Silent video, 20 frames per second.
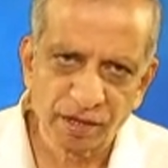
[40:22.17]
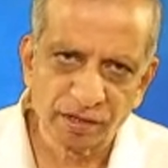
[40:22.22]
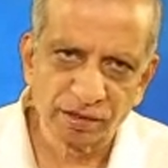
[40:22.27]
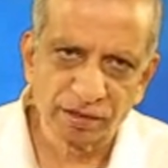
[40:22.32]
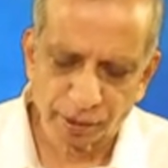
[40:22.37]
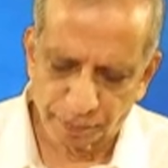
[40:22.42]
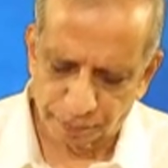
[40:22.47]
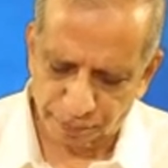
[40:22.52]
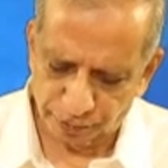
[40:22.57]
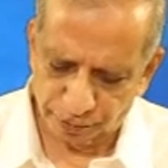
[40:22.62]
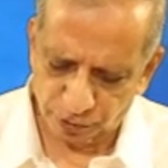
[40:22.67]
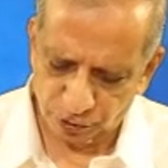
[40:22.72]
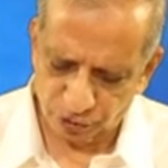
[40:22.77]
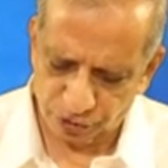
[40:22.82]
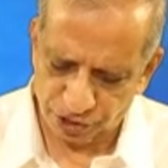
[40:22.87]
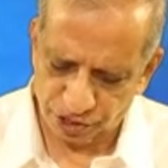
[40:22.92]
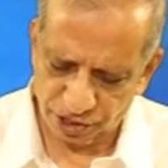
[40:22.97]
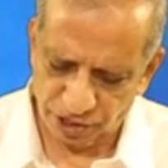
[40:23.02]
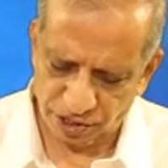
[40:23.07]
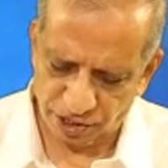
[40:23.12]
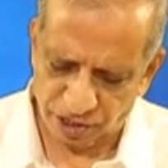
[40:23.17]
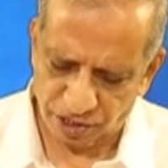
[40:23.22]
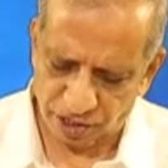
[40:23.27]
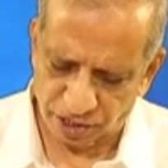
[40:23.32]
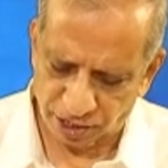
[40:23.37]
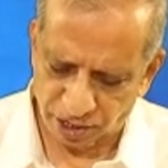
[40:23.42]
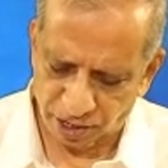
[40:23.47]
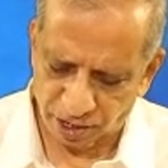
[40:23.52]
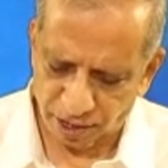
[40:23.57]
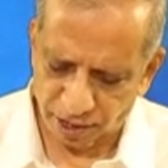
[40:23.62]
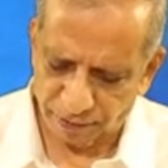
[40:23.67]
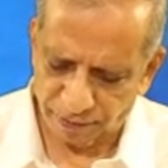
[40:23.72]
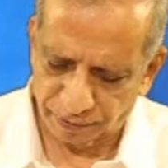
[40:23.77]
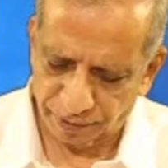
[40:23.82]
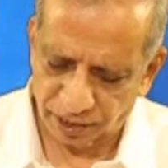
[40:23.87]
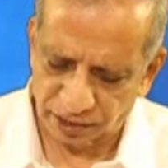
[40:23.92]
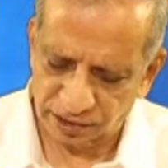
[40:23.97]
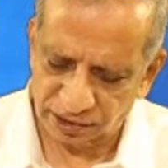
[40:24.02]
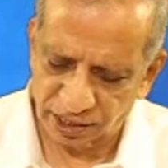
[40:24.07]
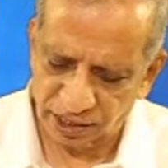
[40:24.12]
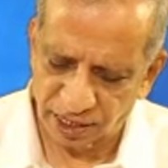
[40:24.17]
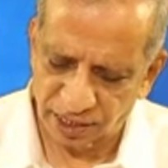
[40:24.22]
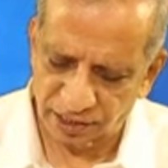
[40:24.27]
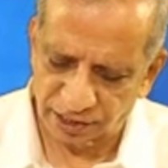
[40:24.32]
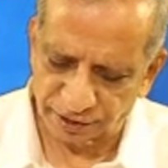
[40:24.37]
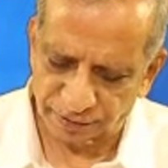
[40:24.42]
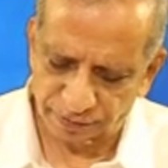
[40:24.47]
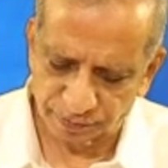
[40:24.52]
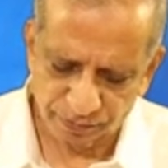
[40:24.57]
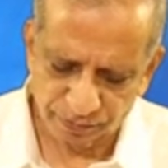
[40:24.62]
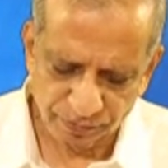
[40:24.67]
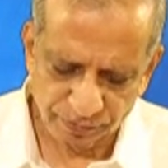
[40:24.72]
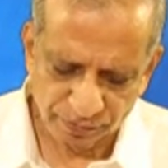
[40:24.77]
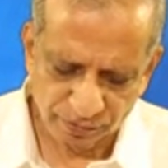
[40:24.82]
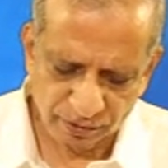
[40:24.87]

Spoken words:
the procedure of assigning